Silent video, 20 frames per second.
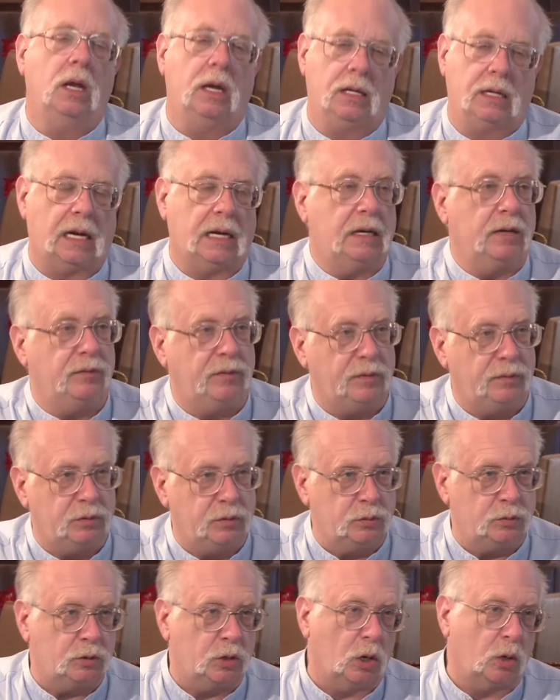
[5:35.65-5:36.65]
Kind of if
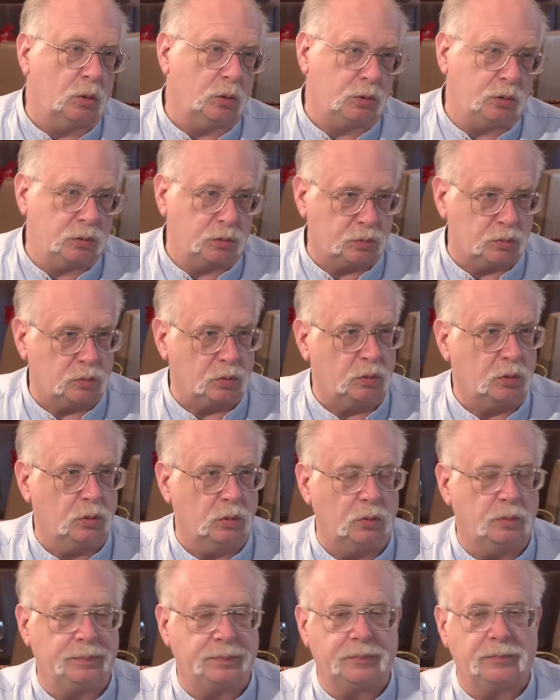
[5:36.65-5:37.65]
you go
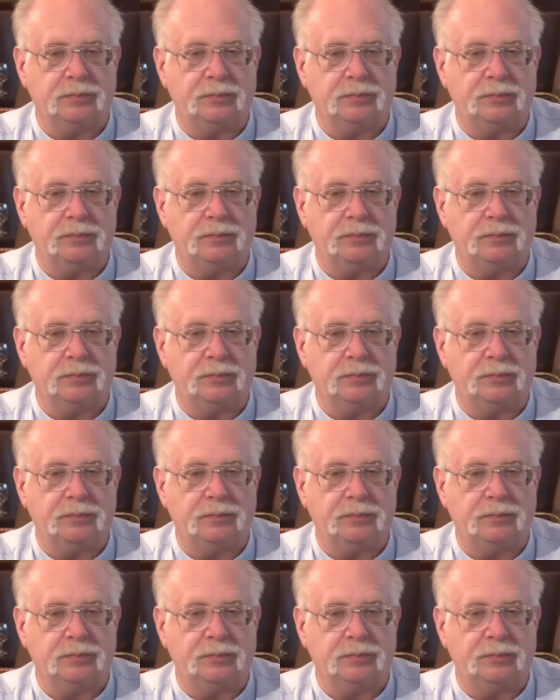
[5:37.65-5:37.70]
through,